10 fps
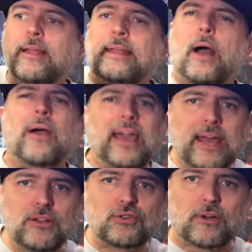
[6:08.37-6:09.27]
Now,
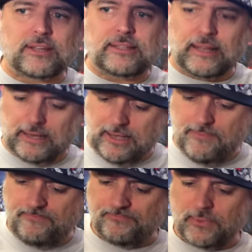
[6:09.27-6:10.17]

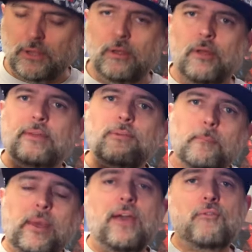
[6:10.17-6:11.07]
interestingly, there's a
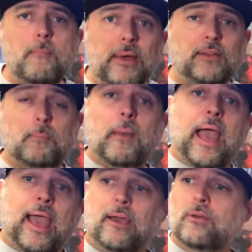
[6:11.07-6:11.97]
bit of a mixed
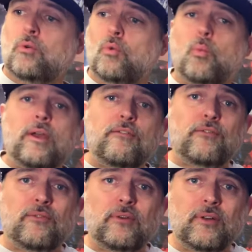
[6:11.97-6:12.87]
bag
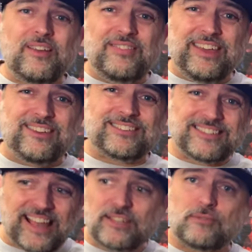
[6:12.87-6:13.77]
with the
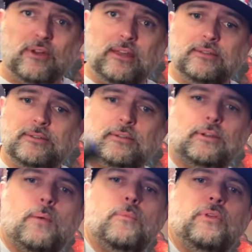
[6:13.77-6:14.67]
accessories that
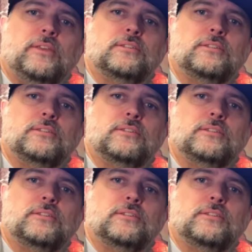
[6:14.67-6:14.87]
come with these.